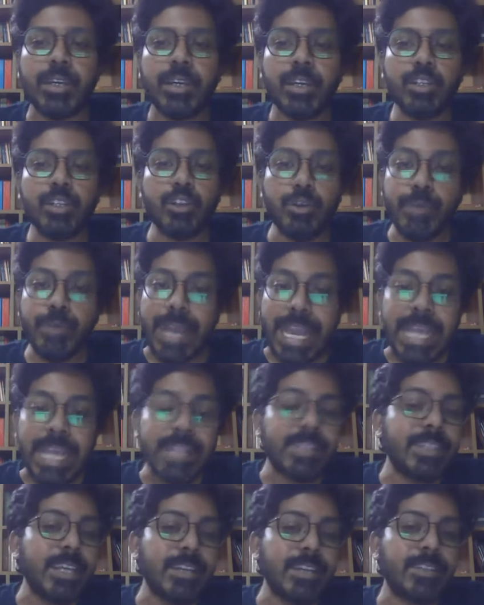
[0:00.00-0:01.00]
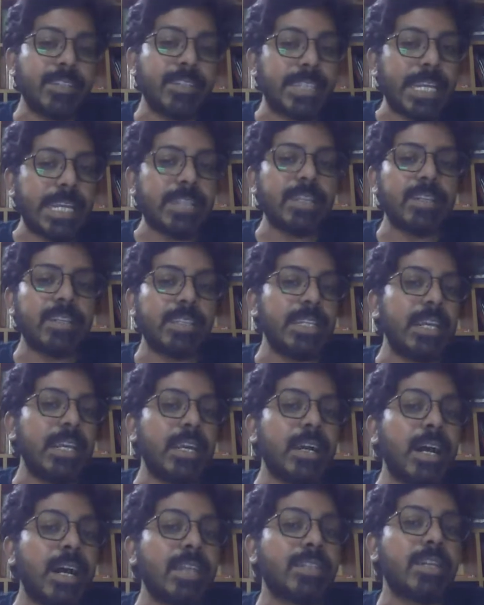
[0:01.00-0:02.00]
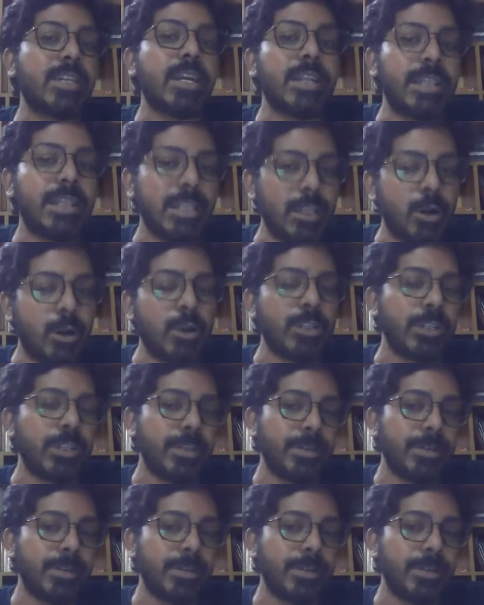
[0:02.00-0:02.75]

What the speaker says: to raise their status in a caste hierarchical order.